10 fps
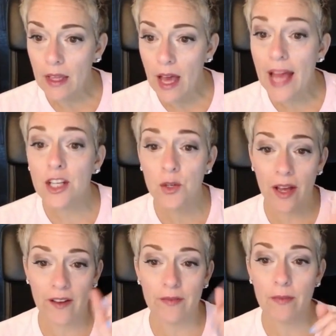I do
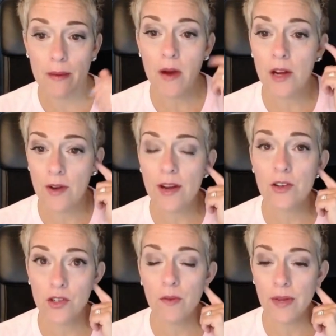have, my
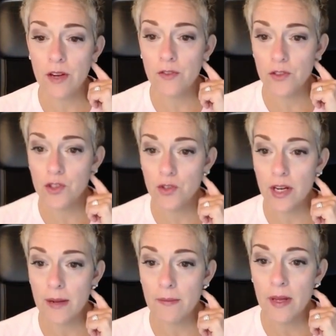moderators are going to be here for the
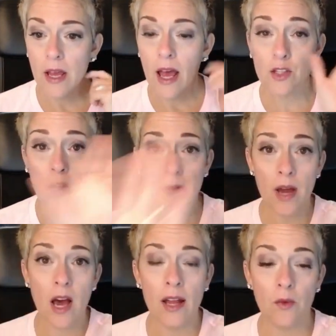stream. So I'm
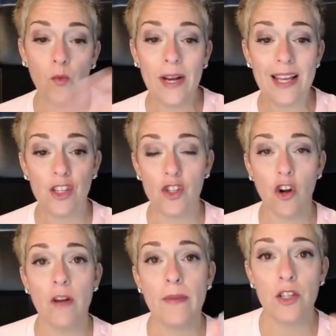not, when I
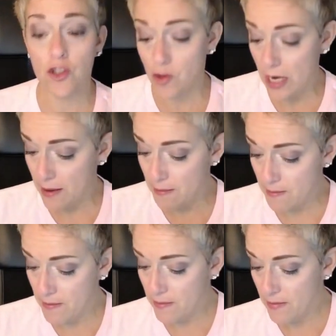start my stream,
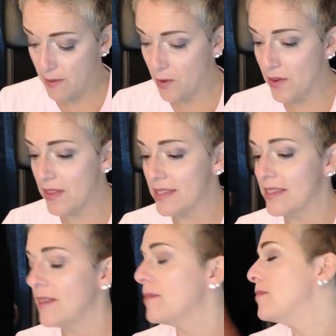I'm wearing this
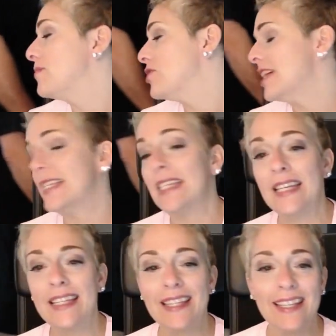July 10th. Okay.